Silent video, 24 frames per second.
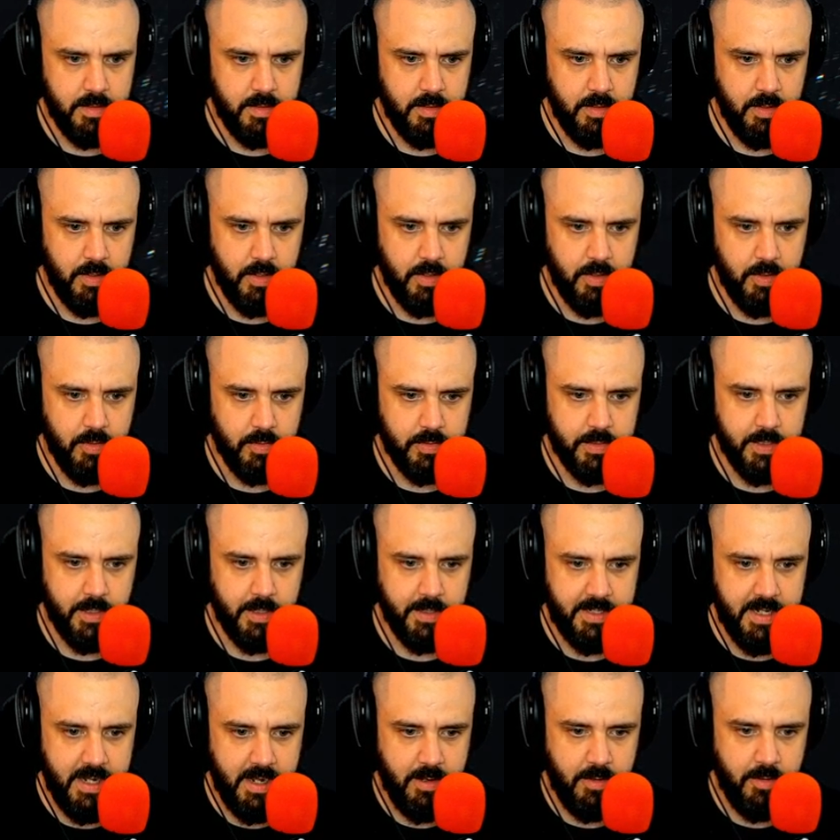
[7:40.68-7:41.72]
Oh, God.
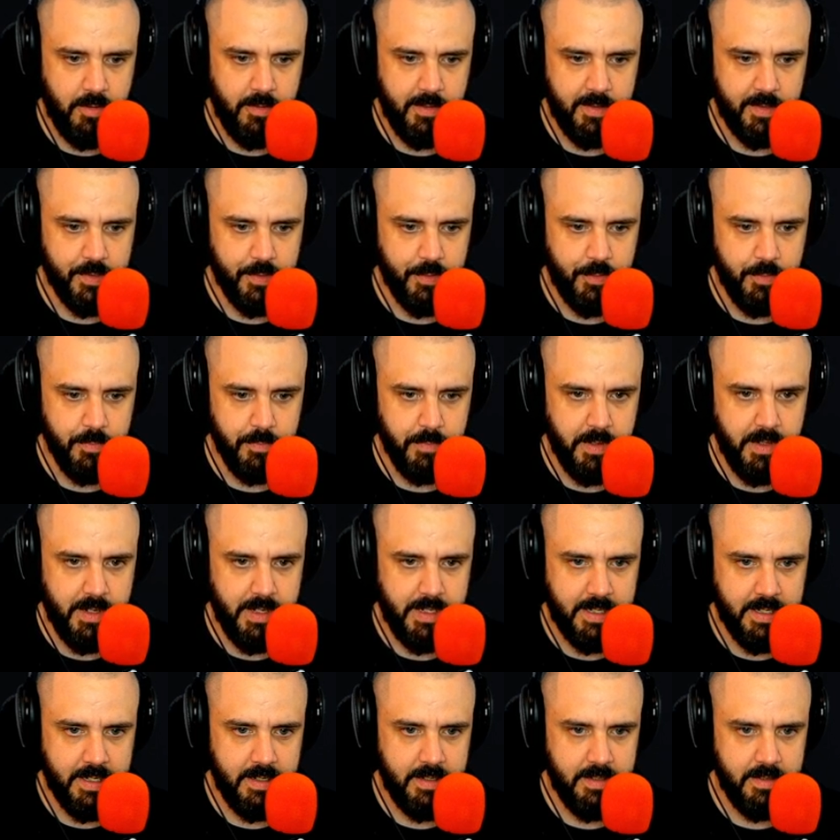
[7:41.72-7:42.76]
Yeah, I heard it through your mic.